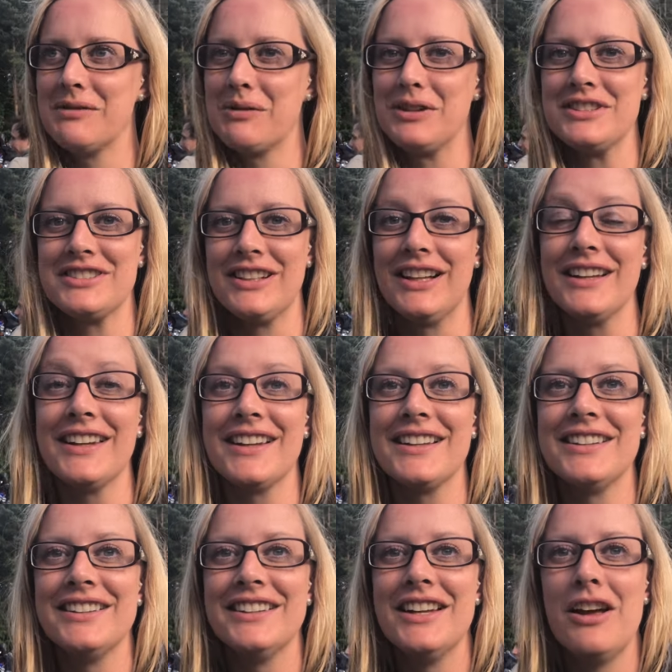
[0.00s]
see what it's like.
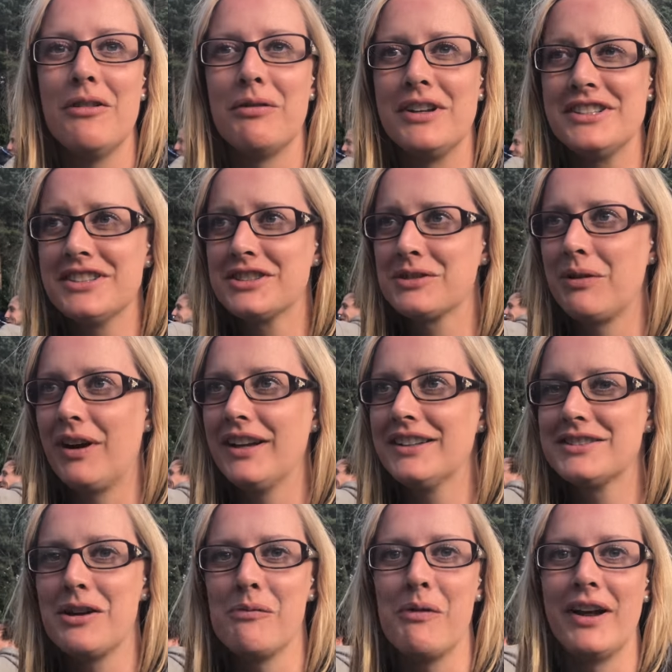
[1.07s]
Went to
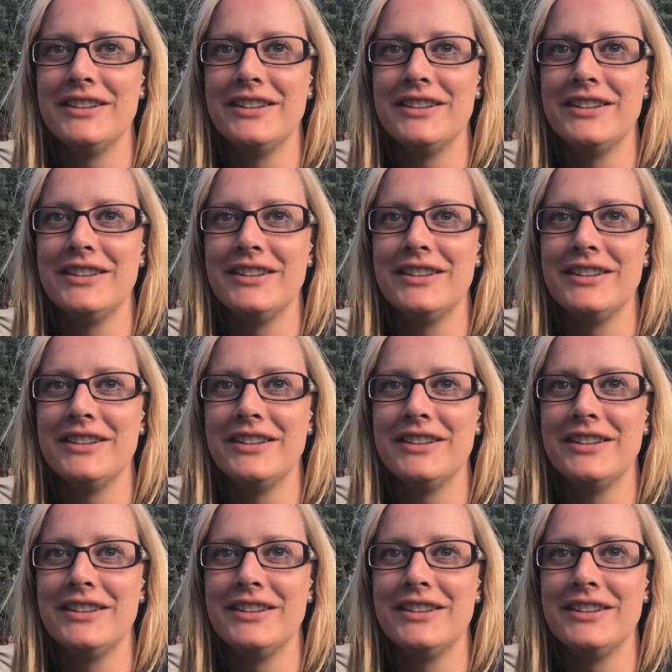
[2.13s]
Squires on